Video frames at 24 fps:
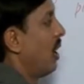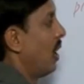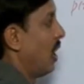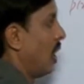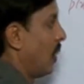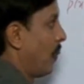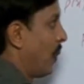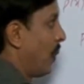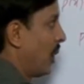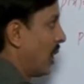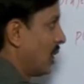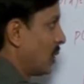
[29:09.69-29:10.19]

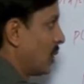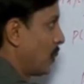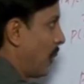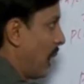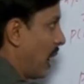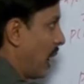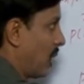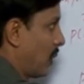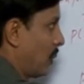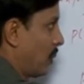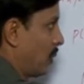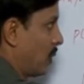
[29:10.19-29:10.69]
If it
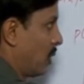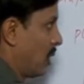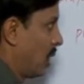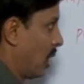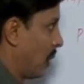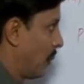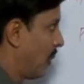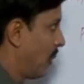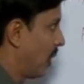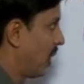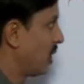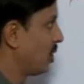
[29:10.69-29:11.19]

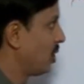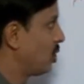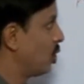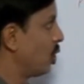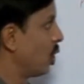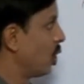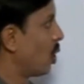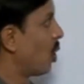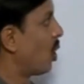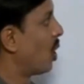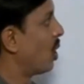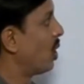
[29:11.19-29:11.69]
is
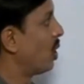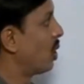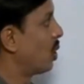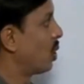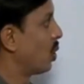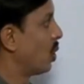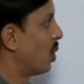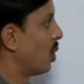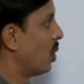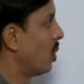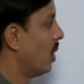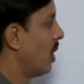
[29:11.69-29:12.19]
0 on
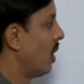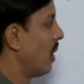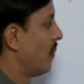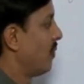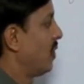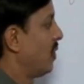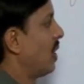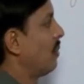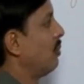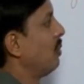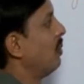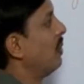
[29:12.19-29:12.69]
2,
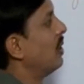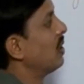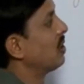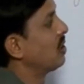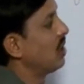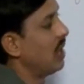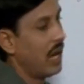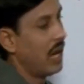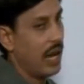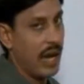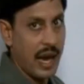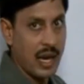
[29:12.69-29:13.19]
then we will
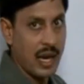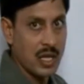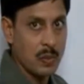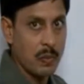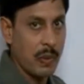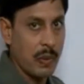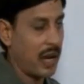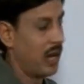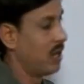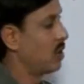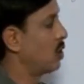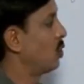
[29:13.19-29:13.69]
say x
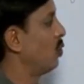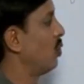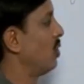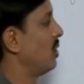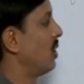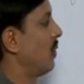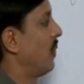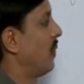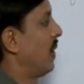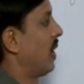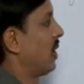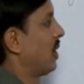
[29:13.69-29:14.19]
minus 2 is
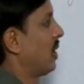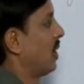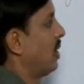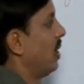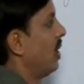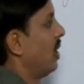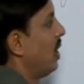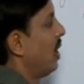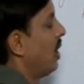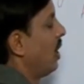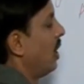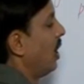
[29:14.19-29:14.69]
a factor.
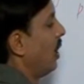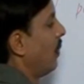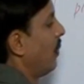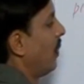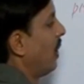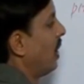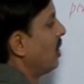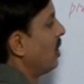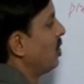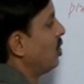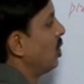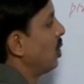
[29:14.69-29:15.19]
If
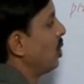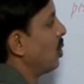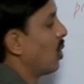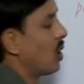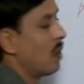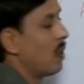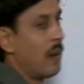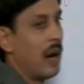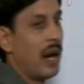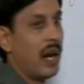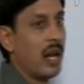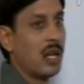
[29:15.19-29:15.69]
it is 0
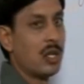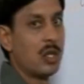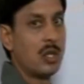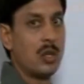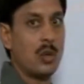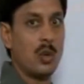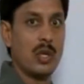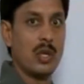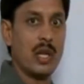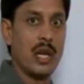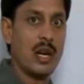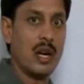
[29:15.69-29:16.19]
on minus
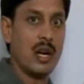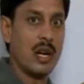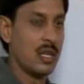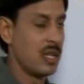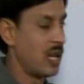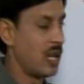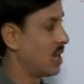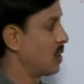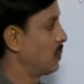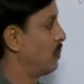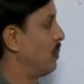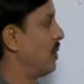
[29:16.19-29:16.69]
2, then it
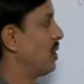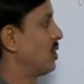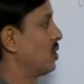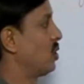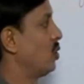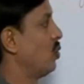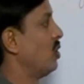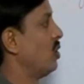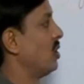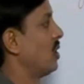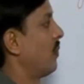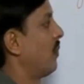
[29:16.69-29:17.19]
is x plus
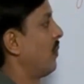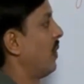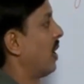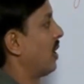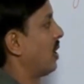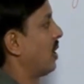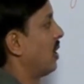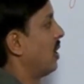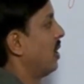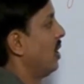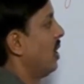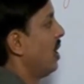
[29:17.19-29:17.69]
2 is a
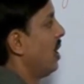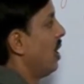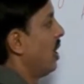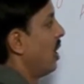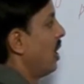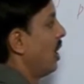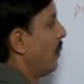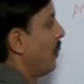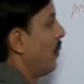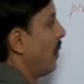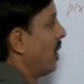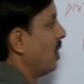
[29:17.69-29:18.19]
factor.
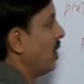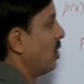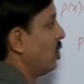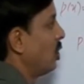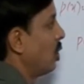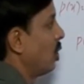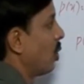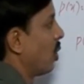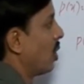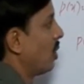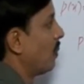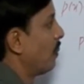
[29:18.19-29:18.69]
If it is
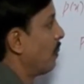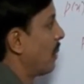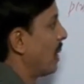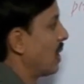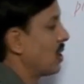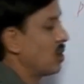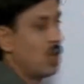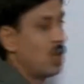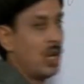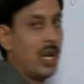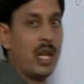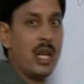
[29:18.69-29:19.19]
0 on
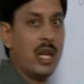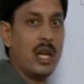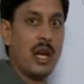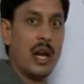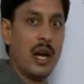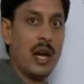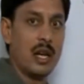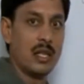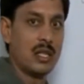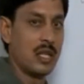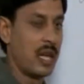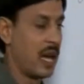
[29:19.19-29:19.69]
plus 3,
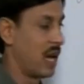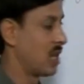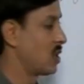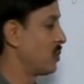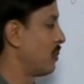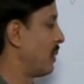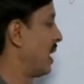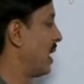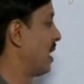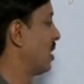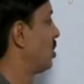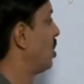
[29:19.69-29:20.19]
it is x
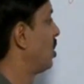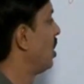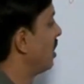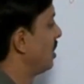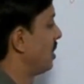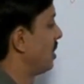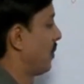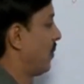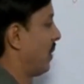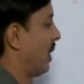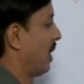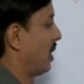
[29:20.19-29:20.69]
minus 3
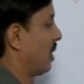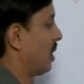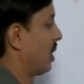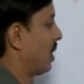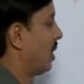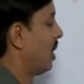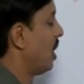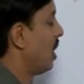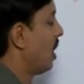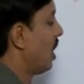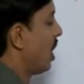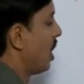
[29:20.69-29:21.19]
is a factor.
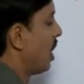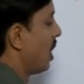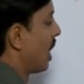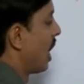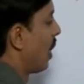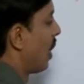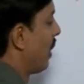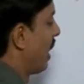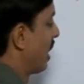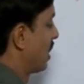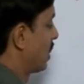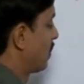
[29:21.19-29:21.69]

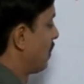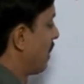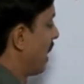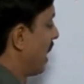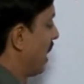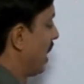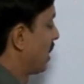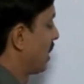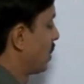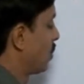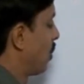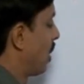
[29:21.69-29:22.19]
Now x
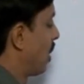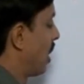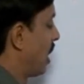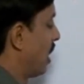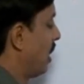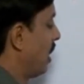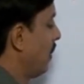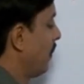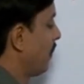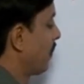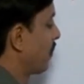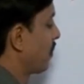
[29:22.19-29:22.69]
minus
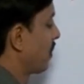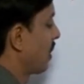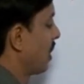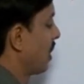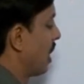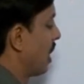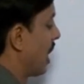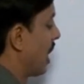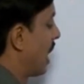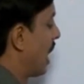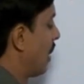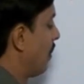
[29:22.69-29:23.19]
1,
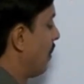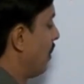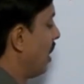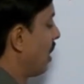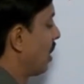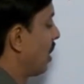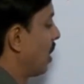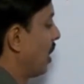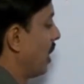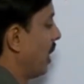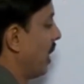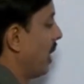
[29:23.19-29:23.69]
I
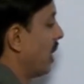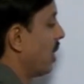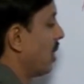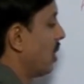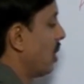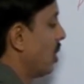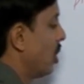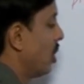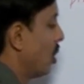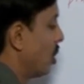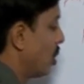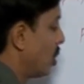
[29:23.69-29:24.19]
will
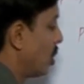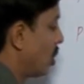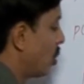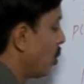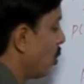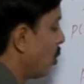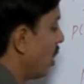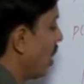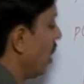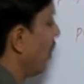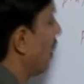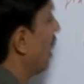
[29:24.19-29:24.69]
take
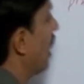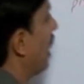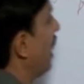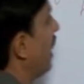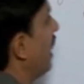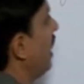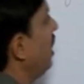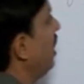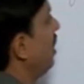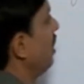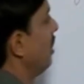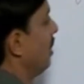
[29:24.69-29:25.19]
to
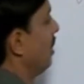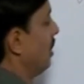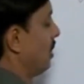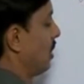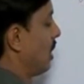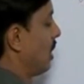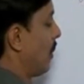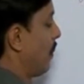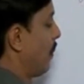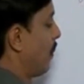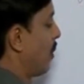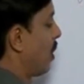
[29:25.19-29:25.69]
divide
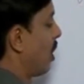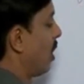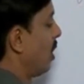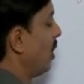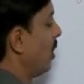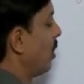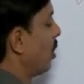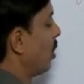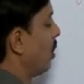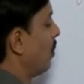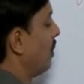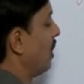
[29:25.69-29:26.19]
the
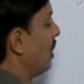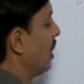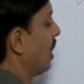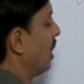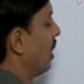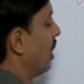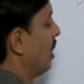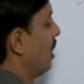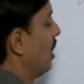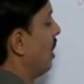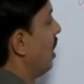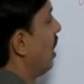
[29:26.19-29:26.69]

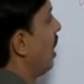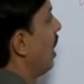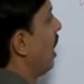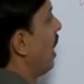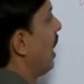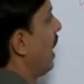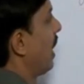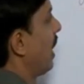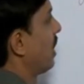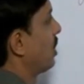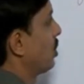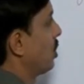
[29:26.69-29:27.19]
polynomial
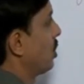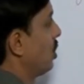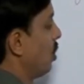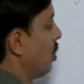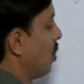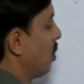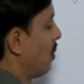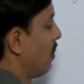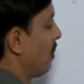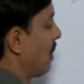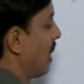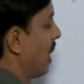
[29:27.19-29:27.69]
x
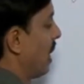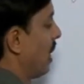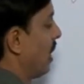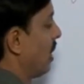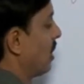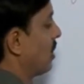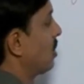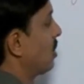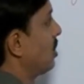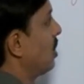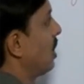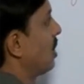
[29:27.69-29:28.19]
cube
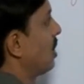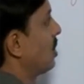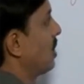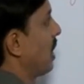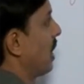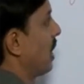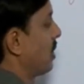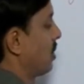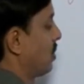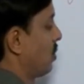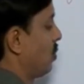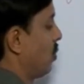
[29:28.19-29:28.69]
minus
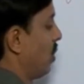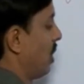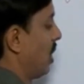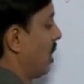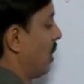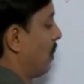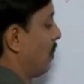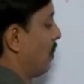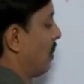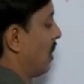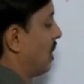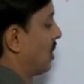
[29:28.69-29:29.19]
6x
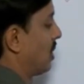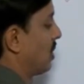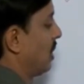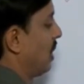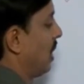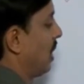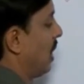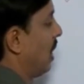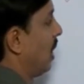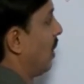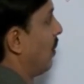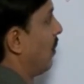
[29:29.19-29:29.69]
square plus
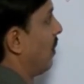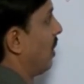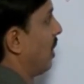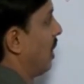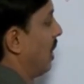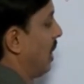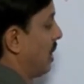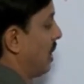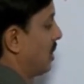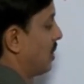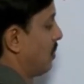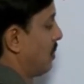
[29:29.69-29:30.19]

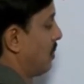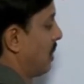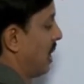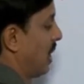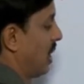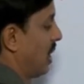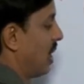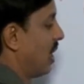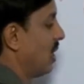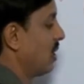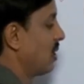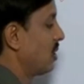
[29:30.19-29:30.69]
11x
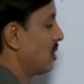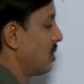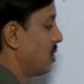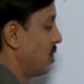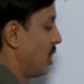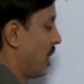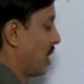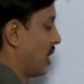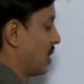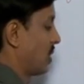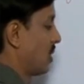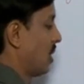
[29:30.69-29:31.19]
minus
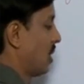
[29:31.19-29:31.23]
6.